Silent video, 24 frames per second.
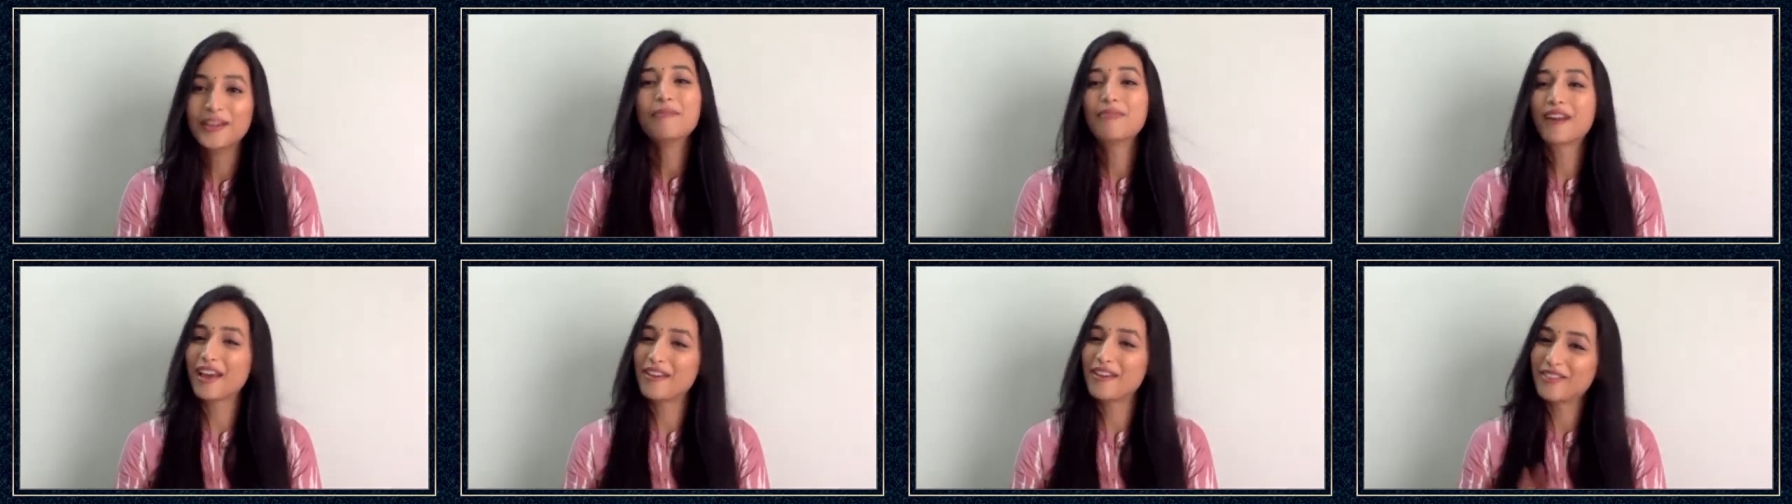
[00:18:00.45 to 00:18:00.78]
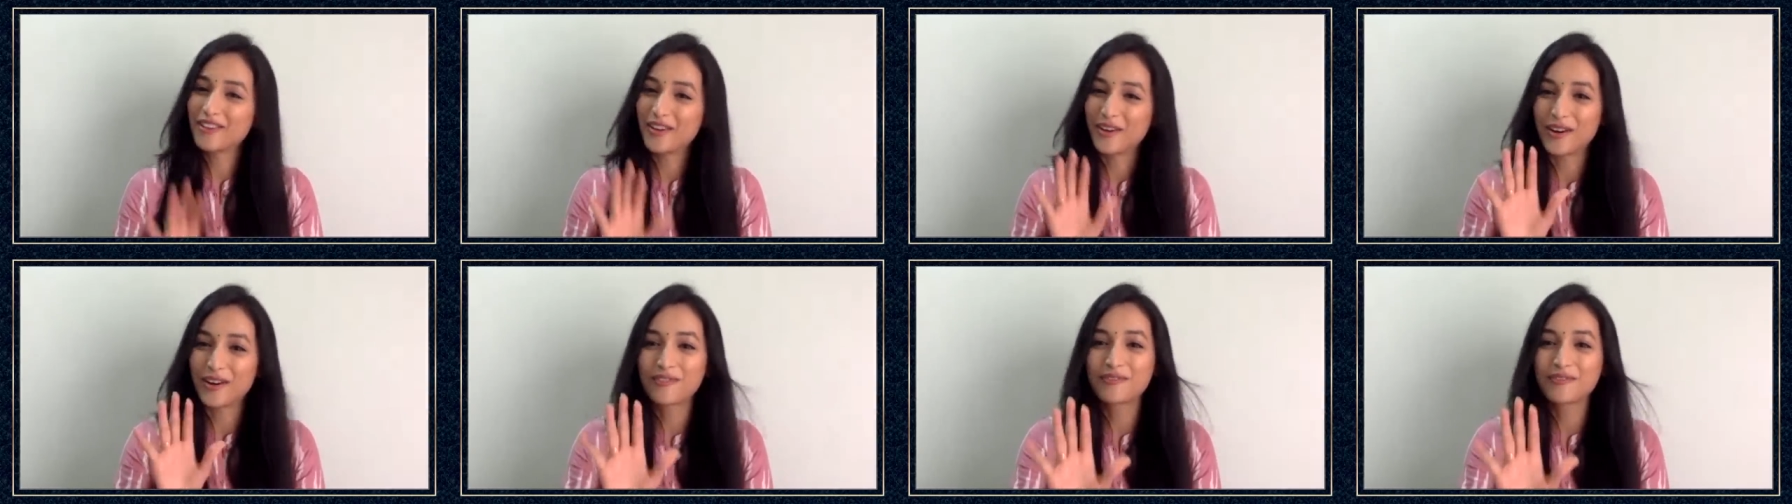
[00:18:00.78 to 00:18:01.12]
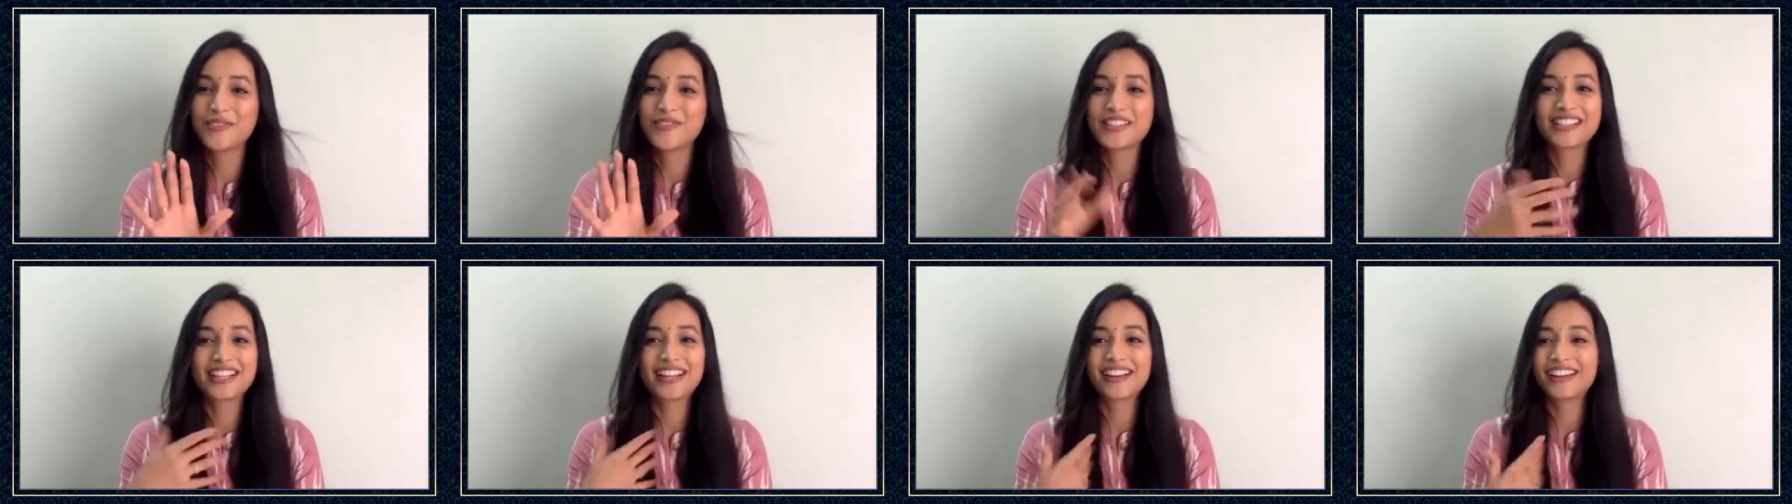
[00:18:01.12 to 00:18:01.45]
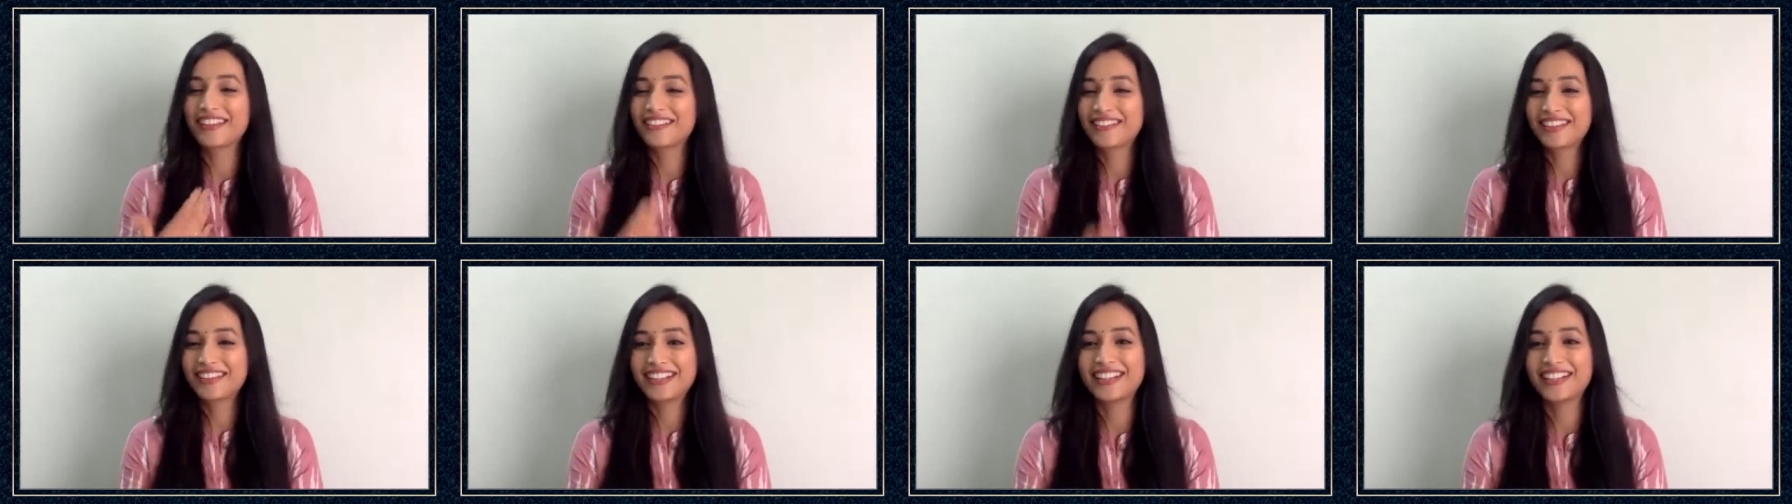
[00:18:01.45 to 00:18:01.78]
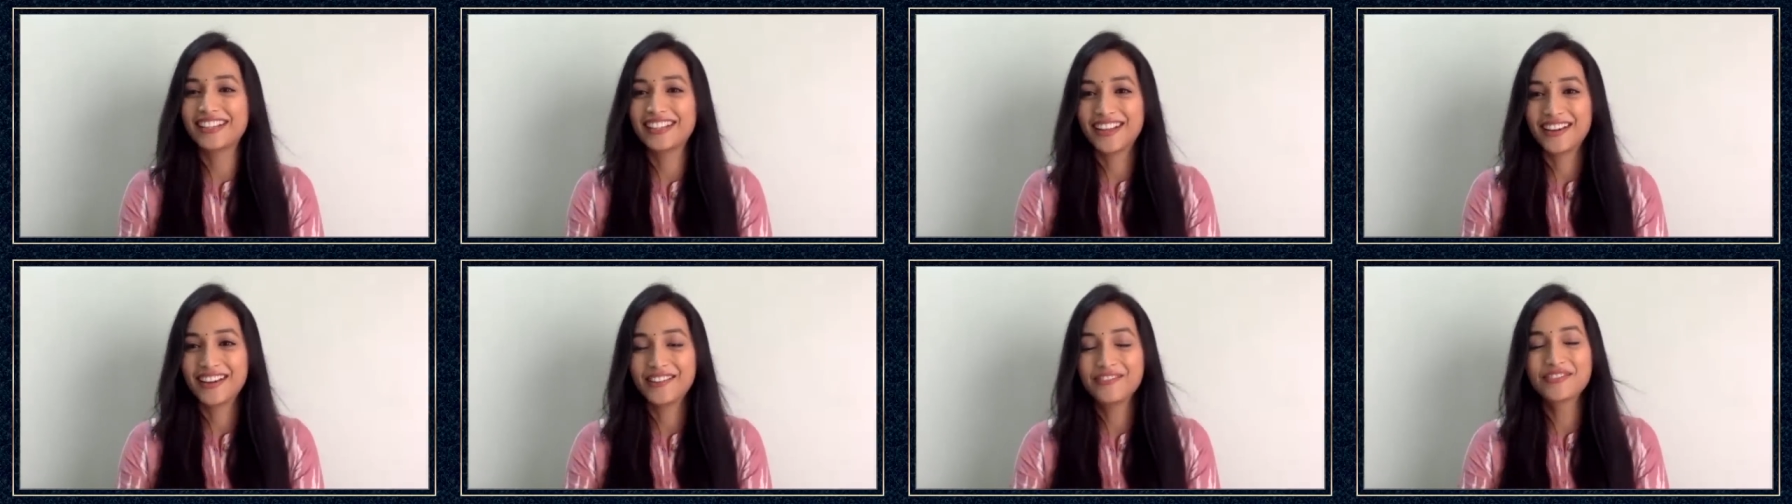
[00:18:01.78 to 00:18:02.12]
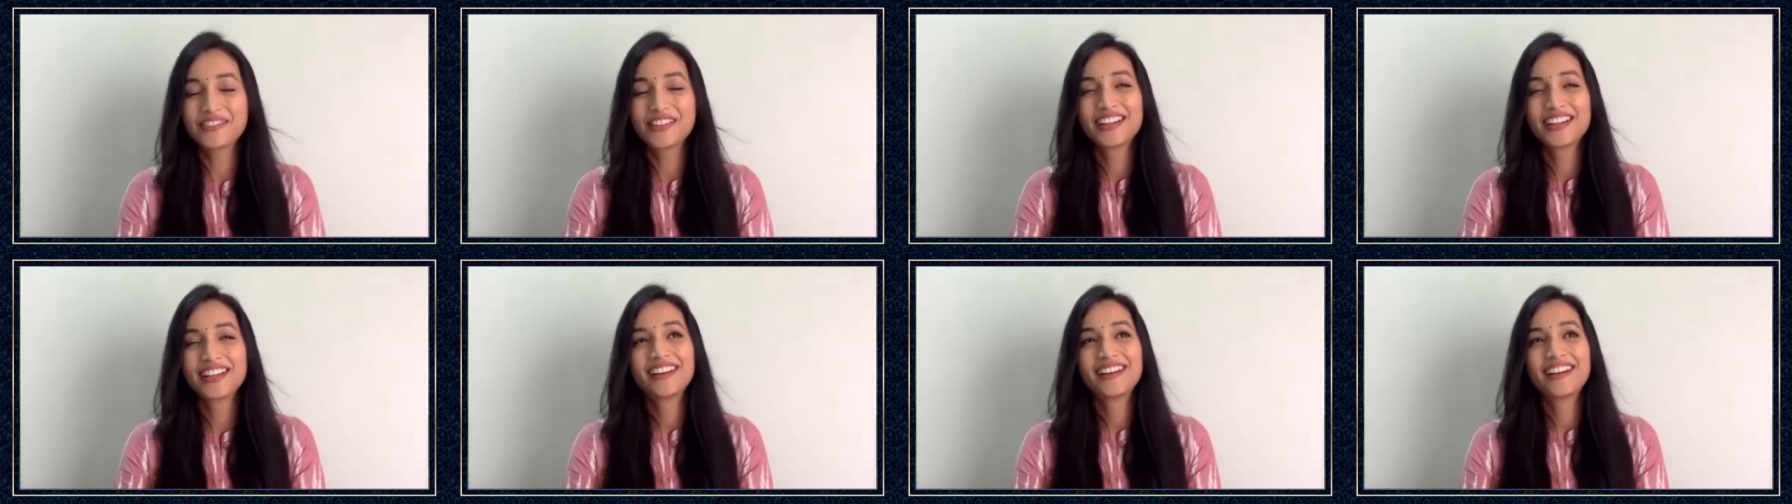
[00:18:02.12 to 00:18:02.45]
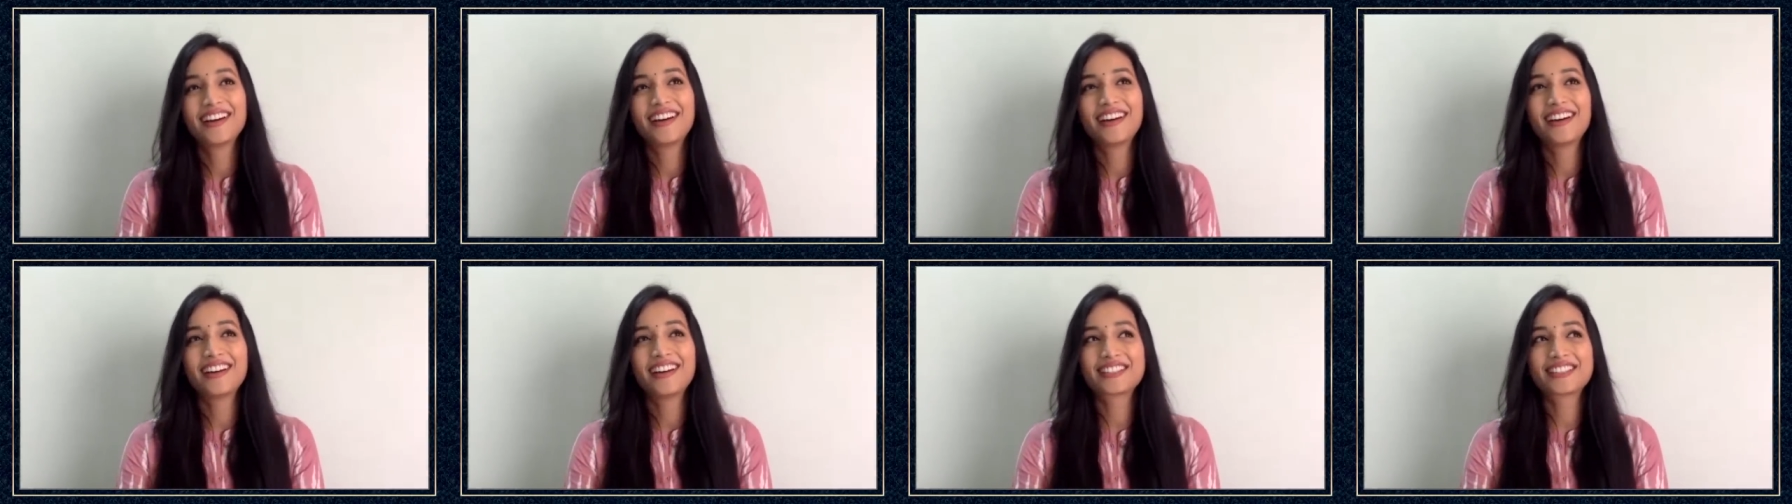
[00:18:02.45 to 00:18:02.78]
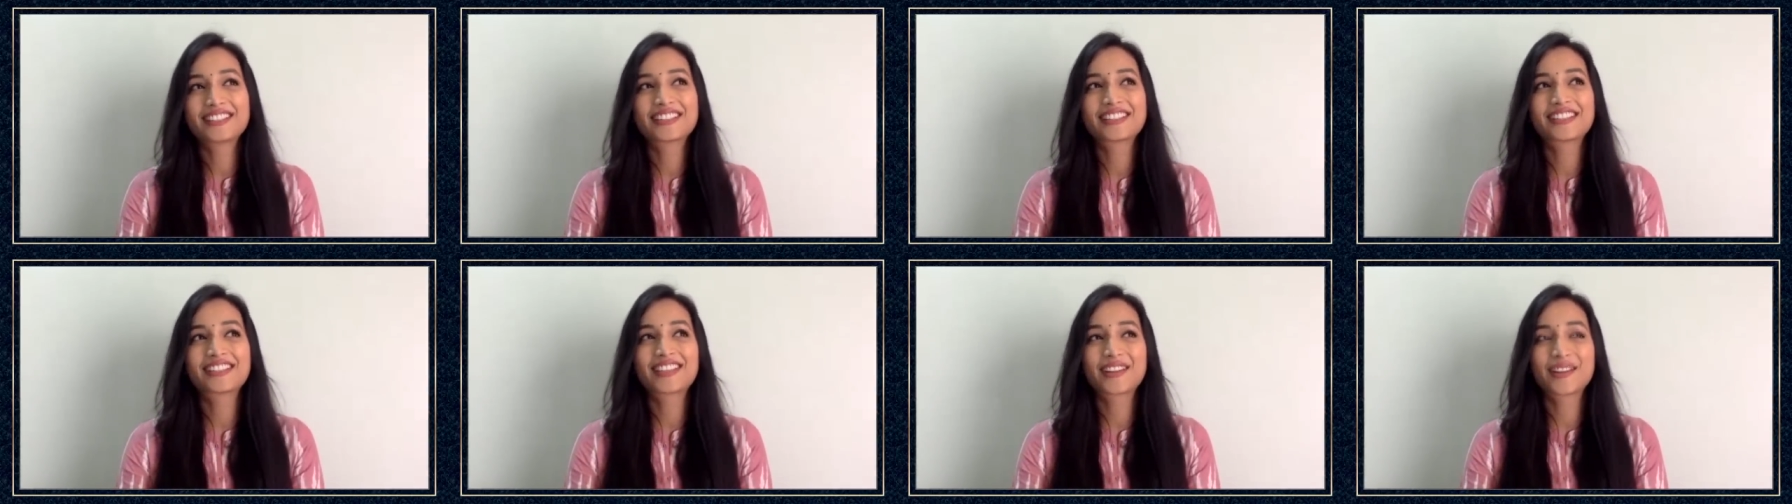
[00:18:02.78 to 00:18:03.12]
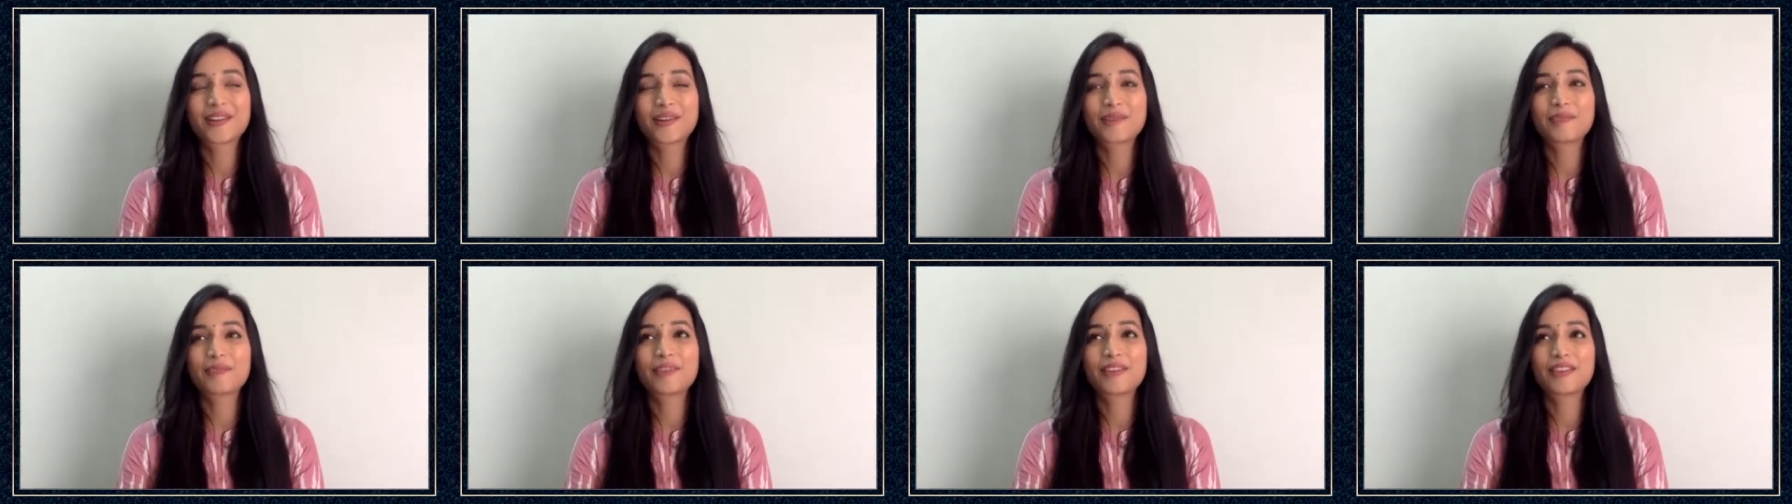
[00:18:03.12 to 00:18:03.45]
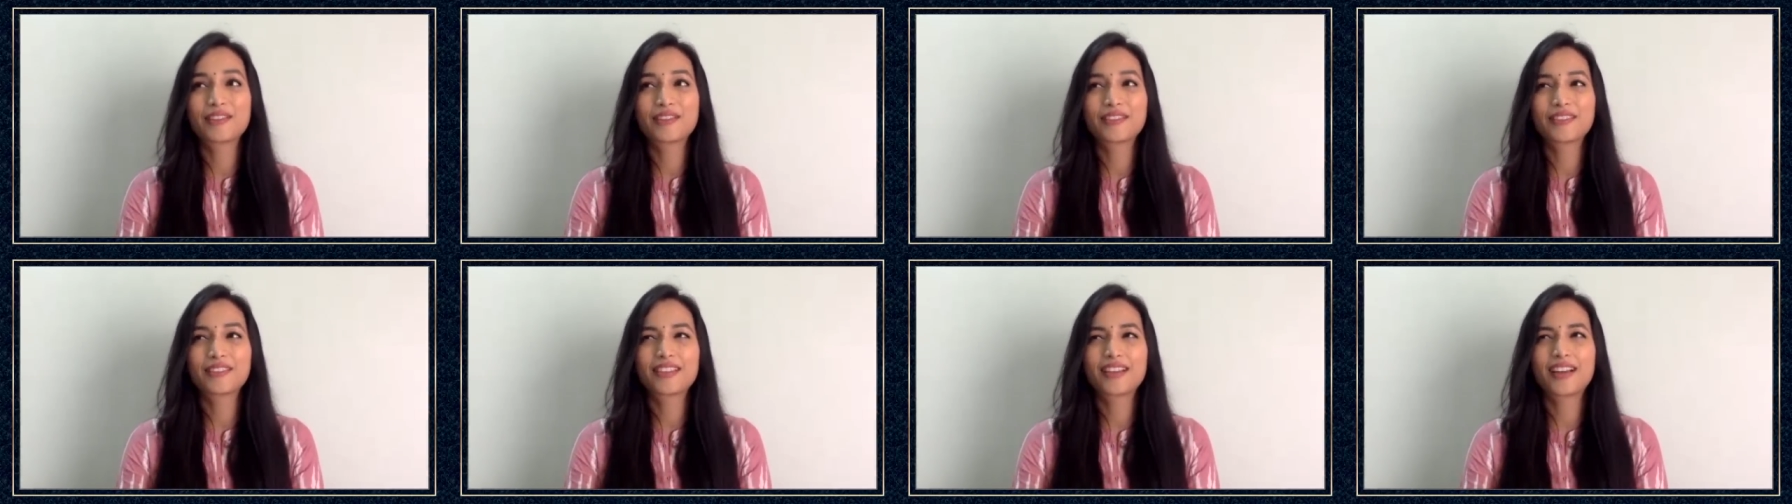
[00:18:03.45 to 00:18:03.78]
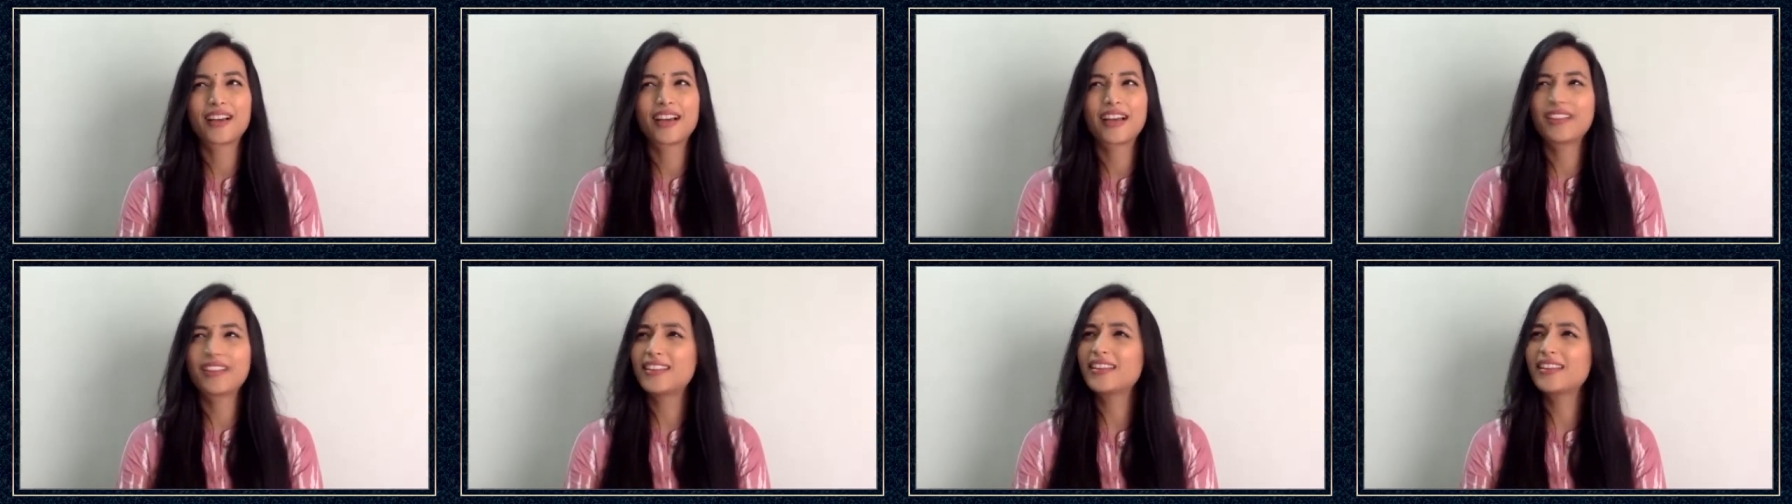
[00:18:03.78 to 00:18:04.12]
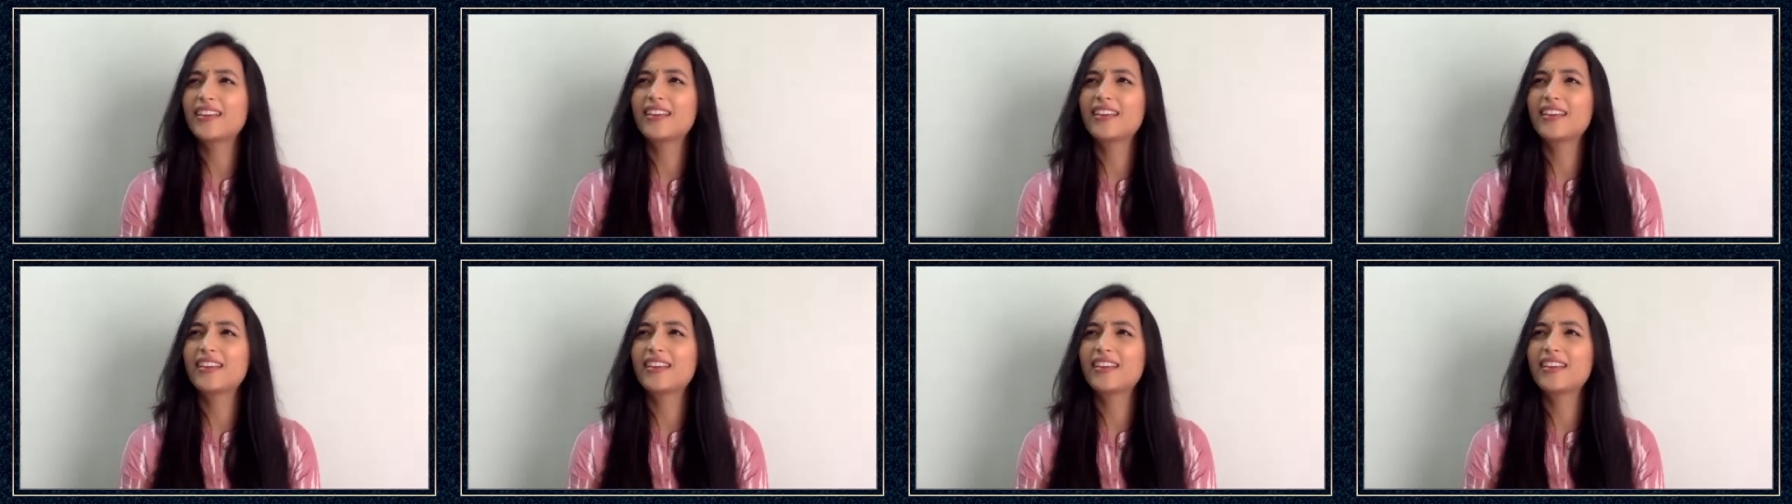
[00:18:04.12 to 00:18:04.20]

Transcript: but I have a lot of movies that I really love. I just cannot make, yeah, I think,